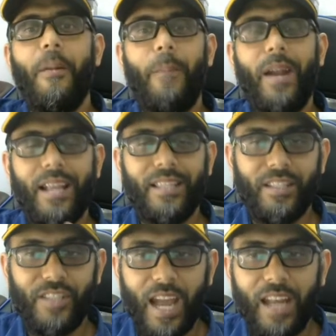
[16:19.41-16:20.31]
But as a
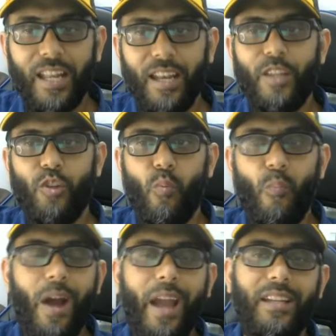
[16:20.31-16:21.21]
channel, you
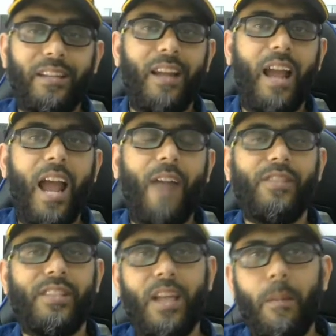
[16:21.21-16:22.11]
might have
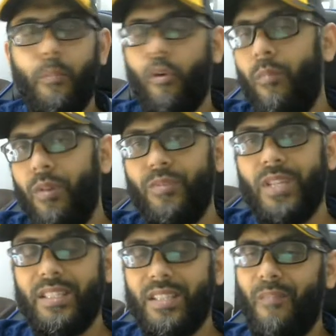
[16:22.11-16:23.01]
some problems
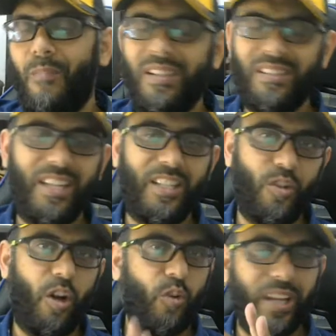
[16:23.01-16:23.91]
and stuff, but it's
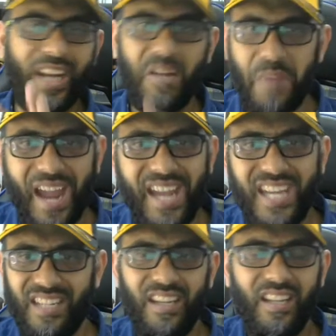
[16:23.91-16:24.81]
not going to get banned.